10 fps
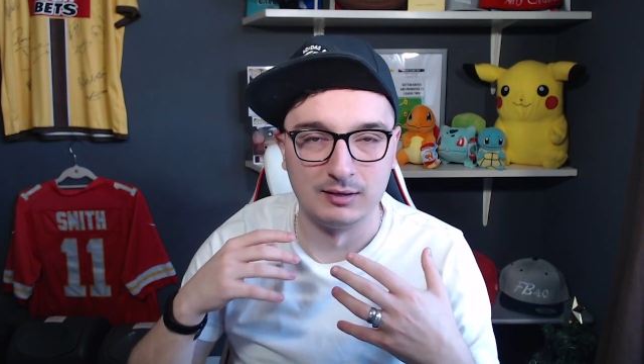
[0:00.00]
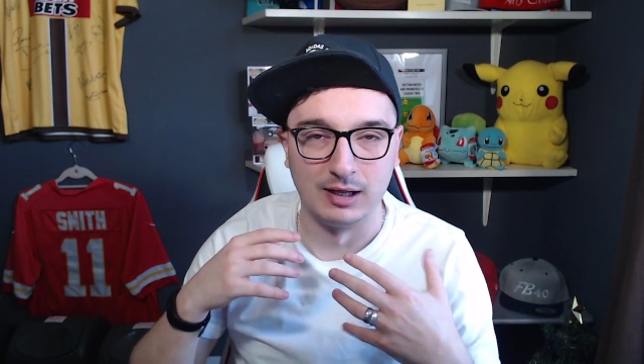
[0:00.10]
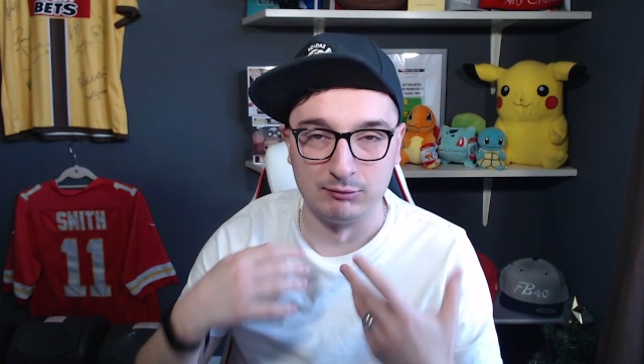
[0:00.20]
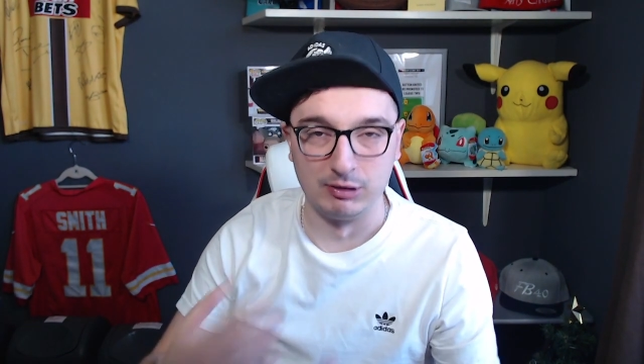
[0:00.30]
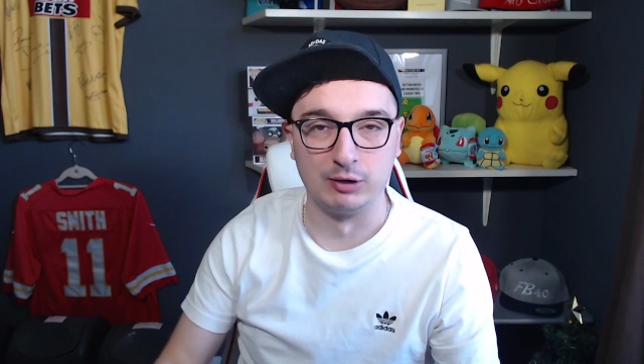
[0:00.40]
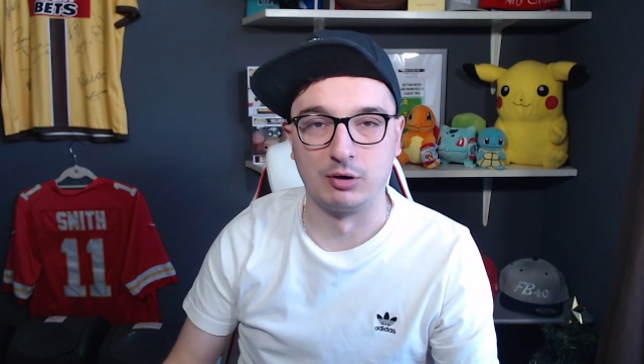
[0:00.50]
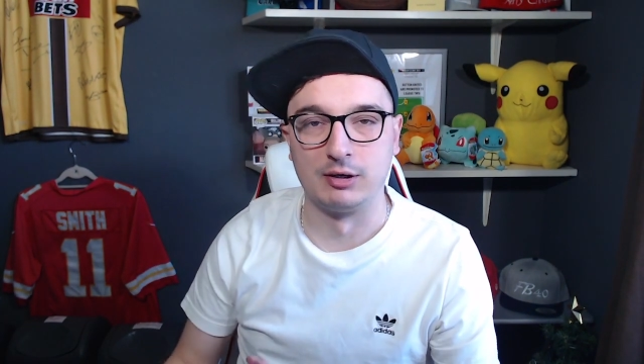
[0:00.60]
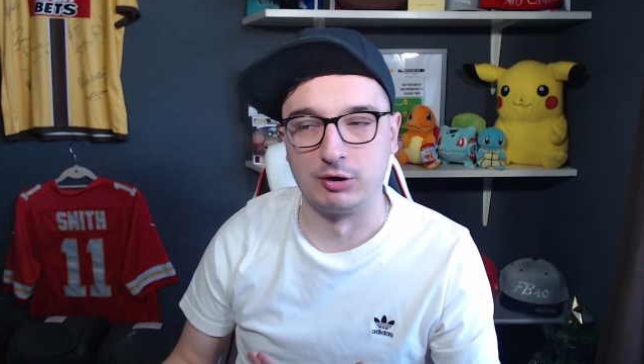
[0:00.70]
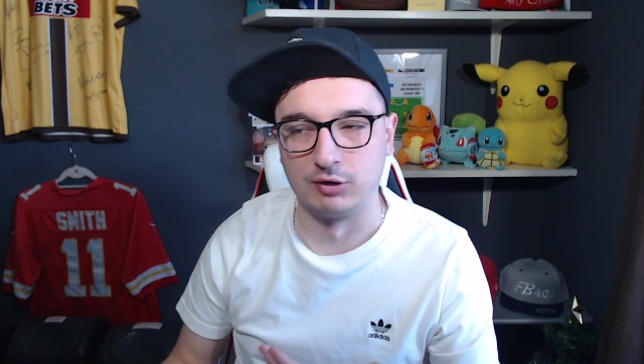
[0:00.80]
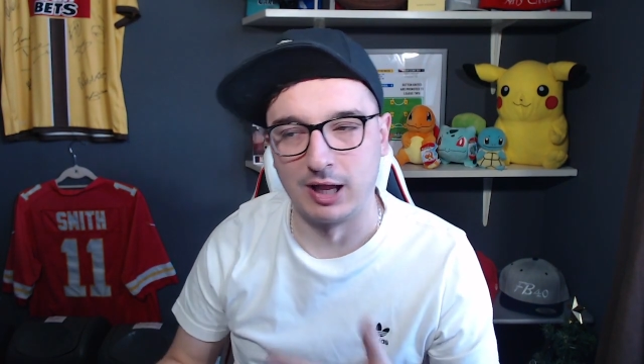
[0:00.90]
in really good
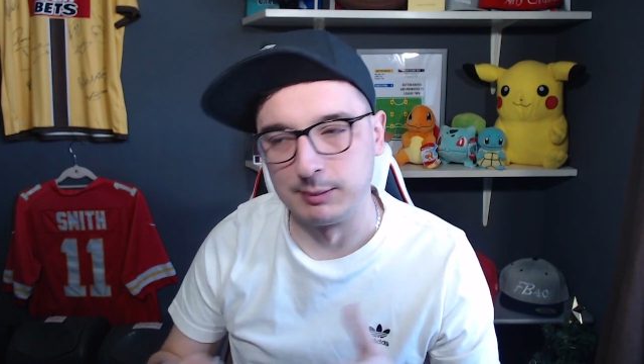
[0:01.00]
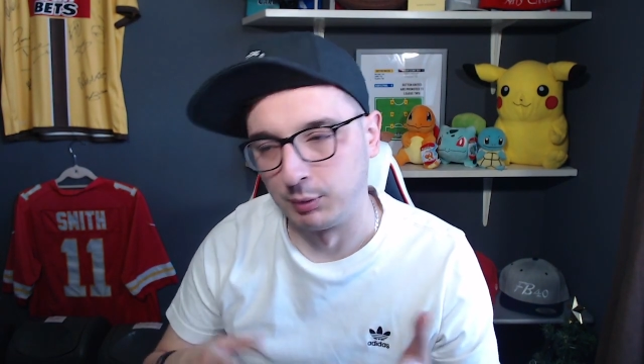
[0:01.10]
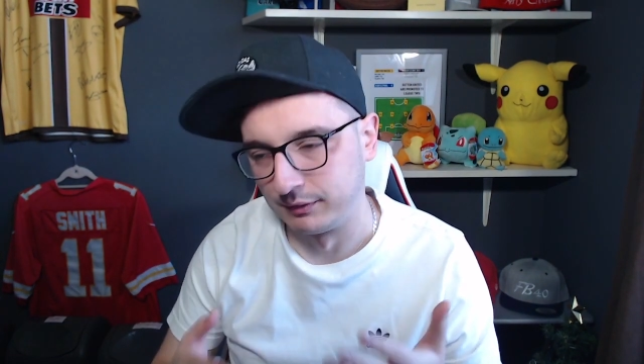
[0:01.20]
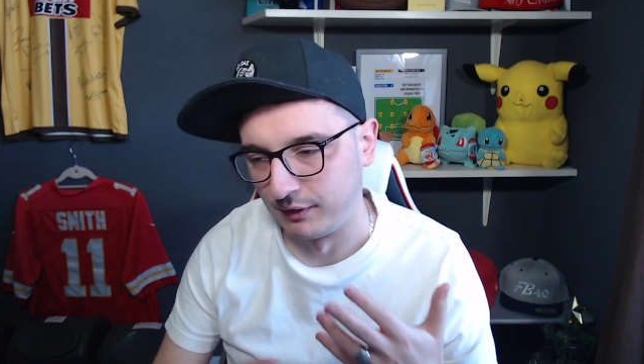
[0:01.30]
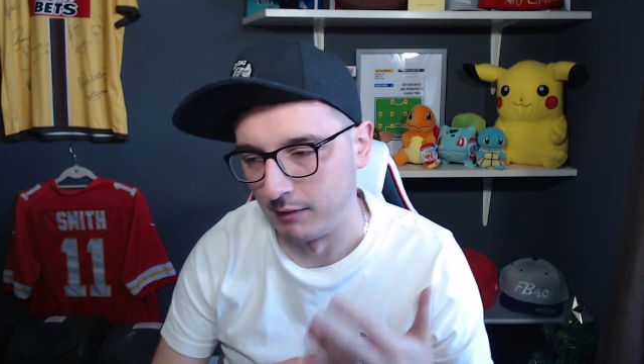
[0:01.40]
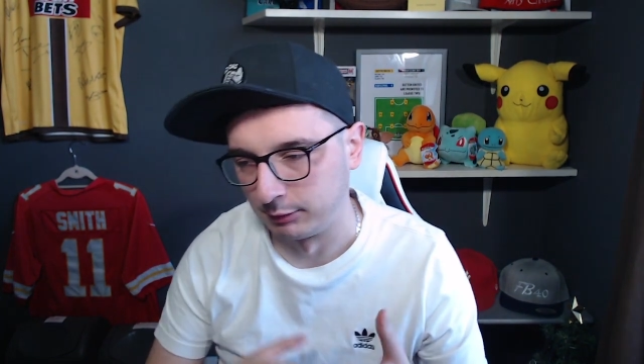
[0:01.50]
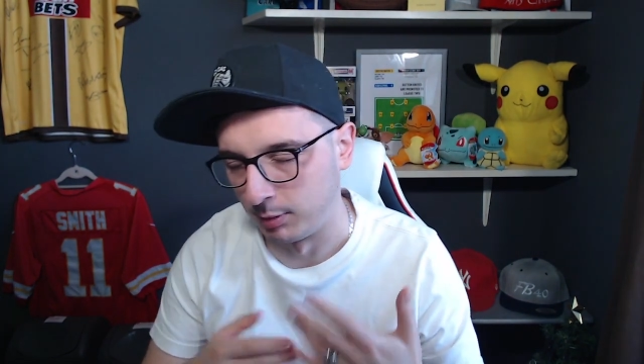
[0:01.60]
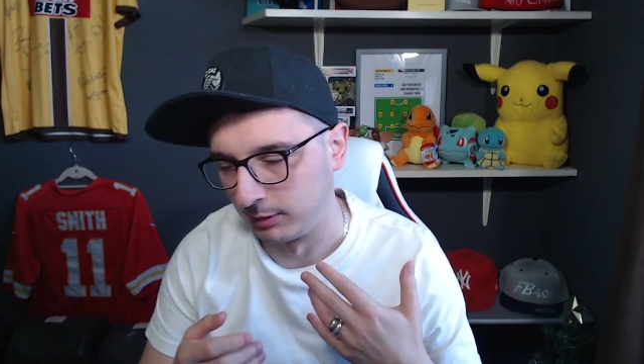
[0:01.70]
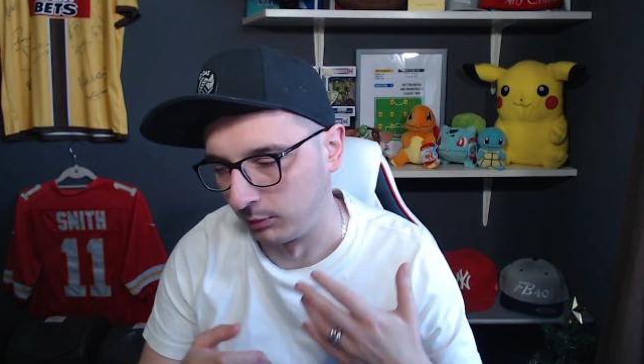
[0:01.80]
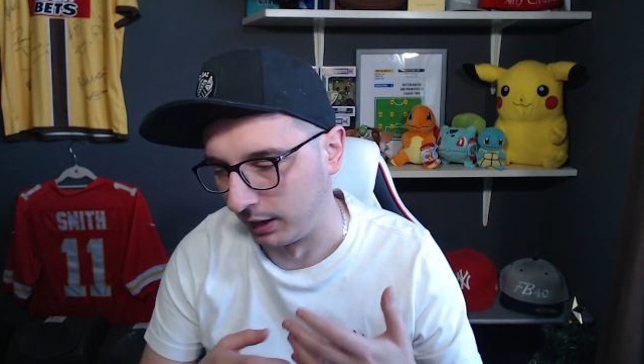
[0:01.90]
condition. 8.5 is
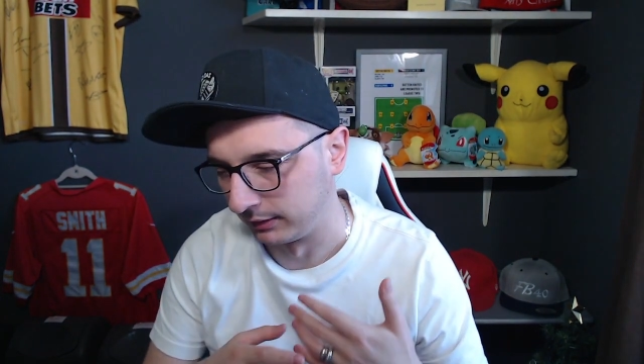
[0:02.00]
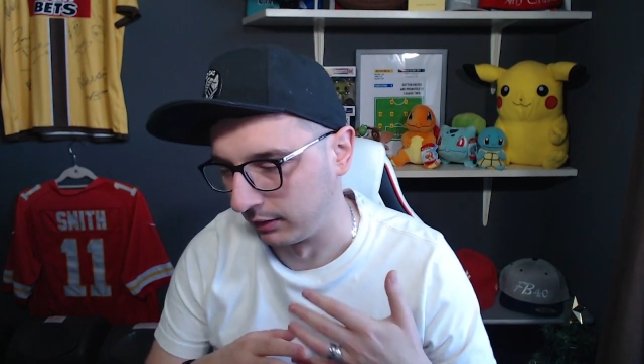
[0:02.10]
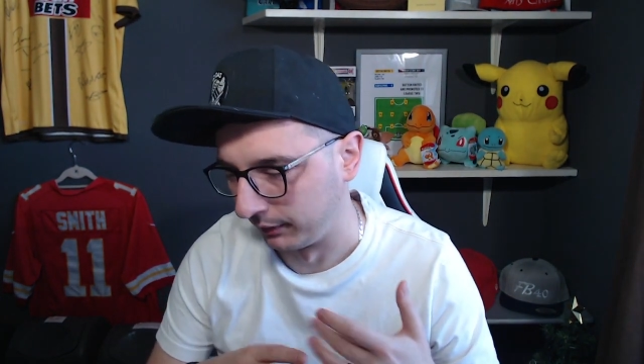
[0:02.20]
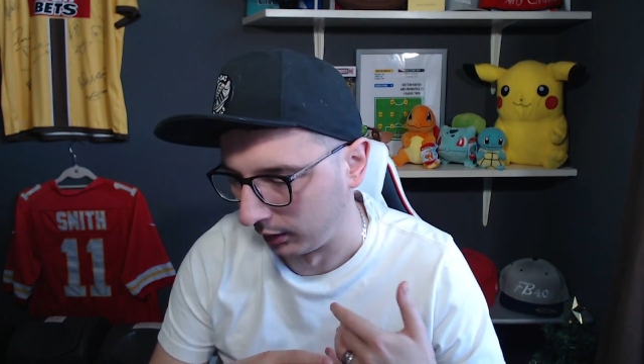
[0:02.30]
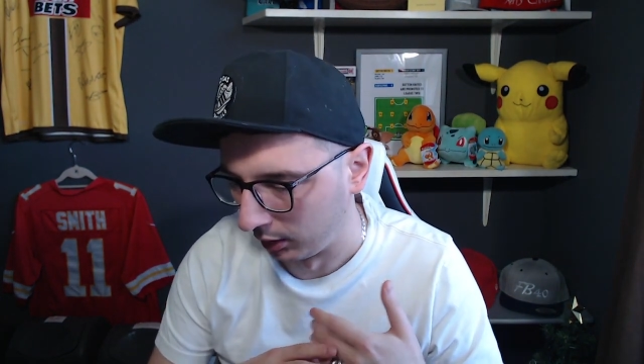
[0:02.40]
probably what I'd give it